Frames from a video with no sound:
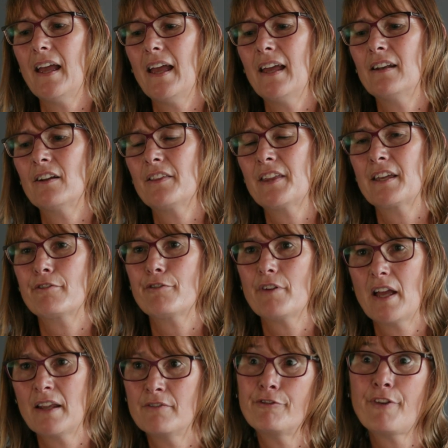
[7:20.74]
And I think,
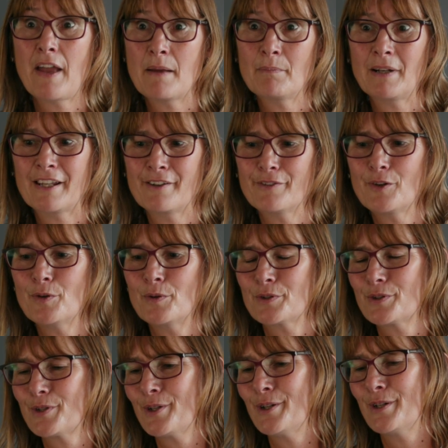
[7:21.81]
and family of
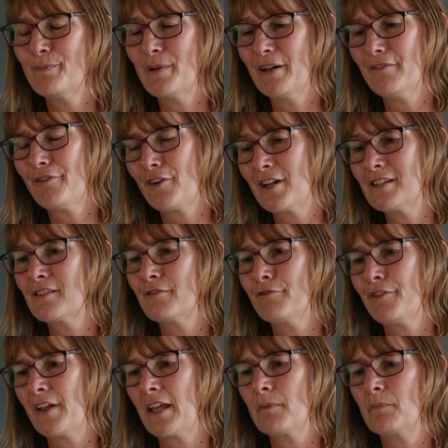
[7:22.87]
course too, but friends and
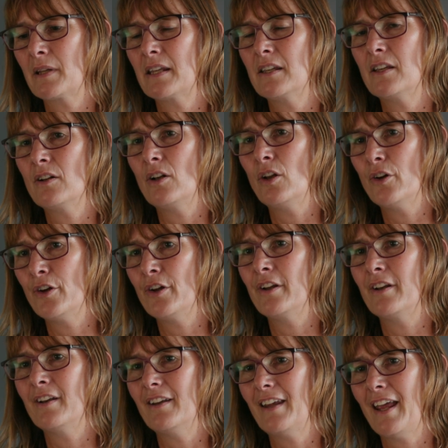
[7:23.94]
family, you
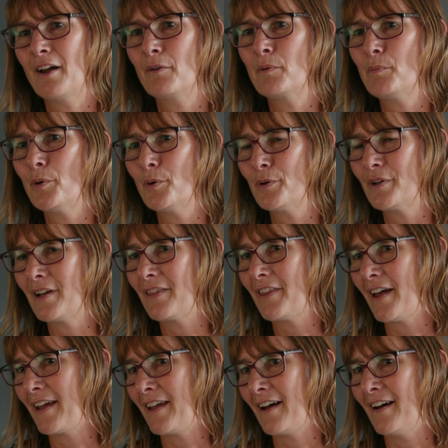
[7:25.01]
learn how important
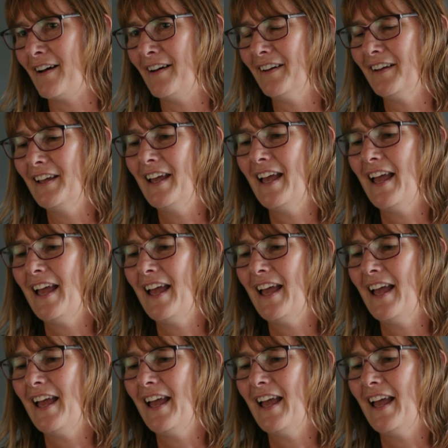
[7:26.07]
they are.